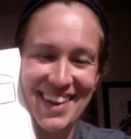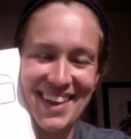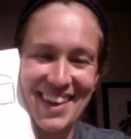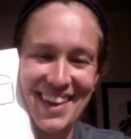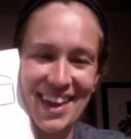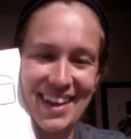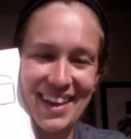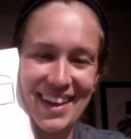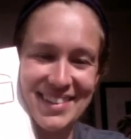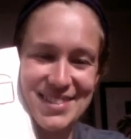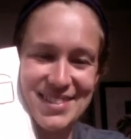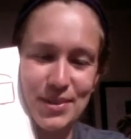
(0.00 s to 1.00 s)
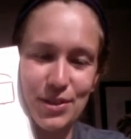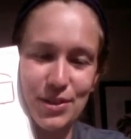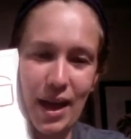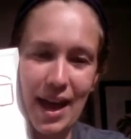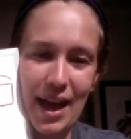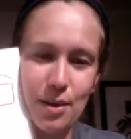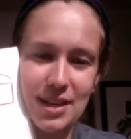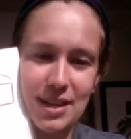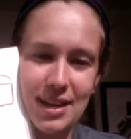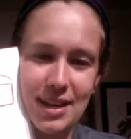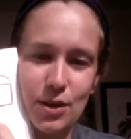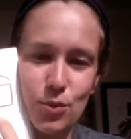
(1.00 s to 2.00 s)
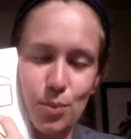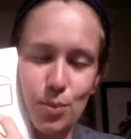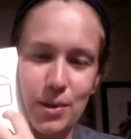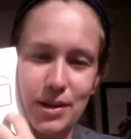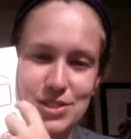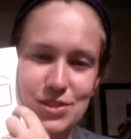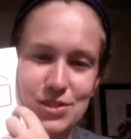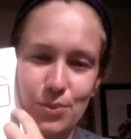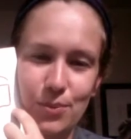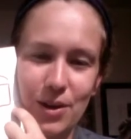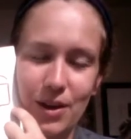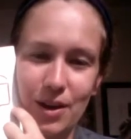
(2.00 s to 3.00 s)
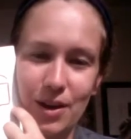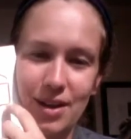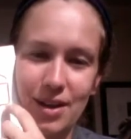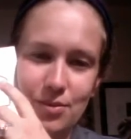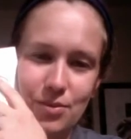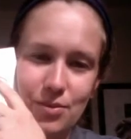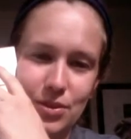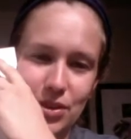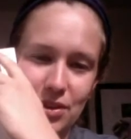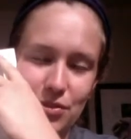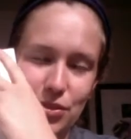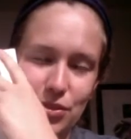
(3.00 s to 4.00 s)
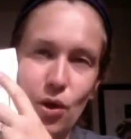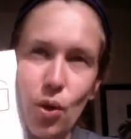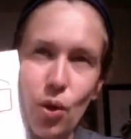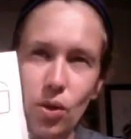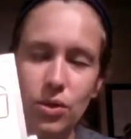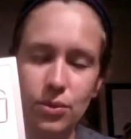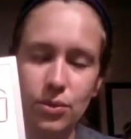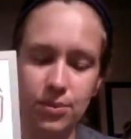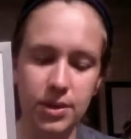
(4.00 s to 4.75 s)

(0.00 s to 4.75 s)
and we knew how many equal parts there were, we're looking for the whole, we